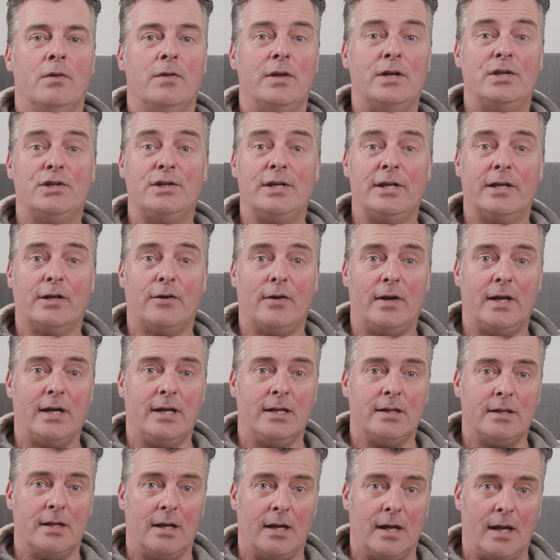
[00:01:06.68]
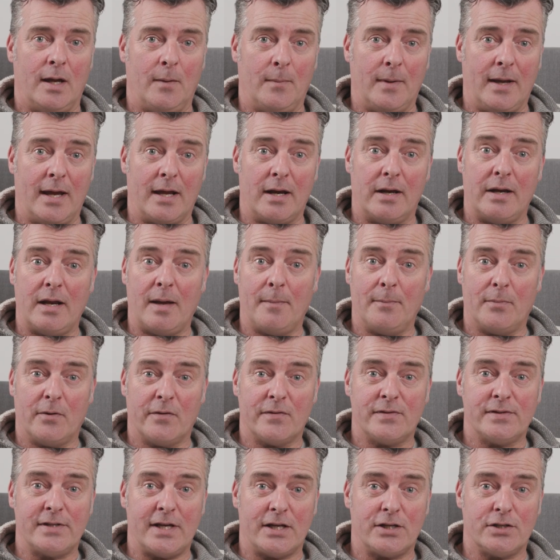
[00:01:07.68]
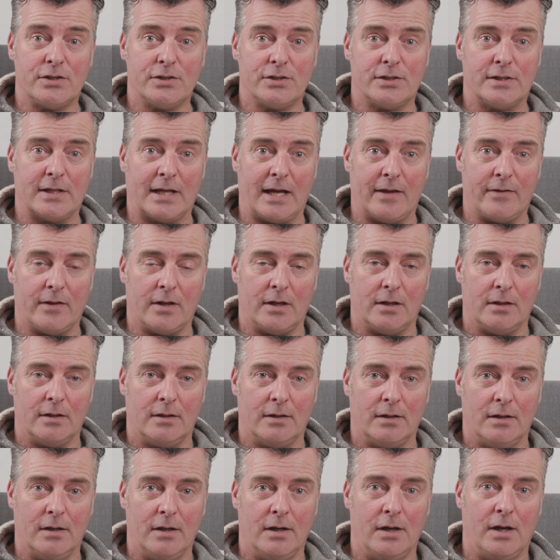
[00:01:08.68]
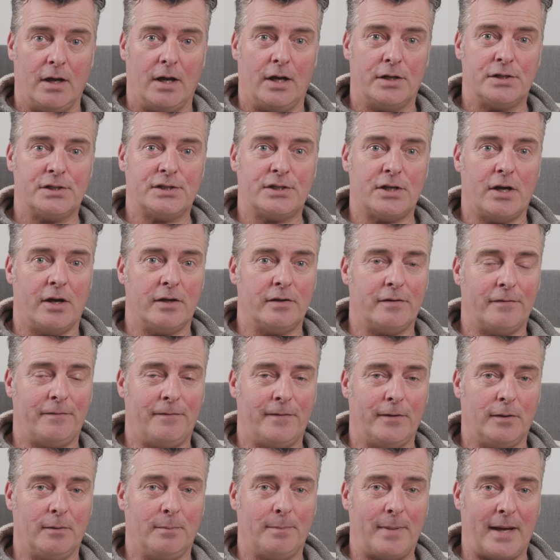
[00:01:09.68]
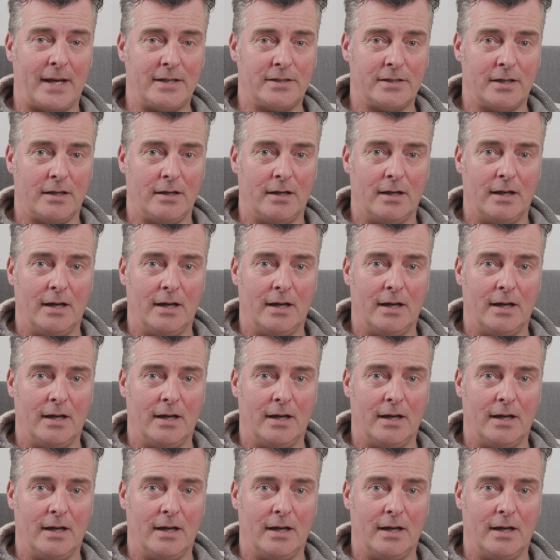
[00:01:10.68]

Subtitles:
This she agreed, and we had a number of sessions together. I started to feel better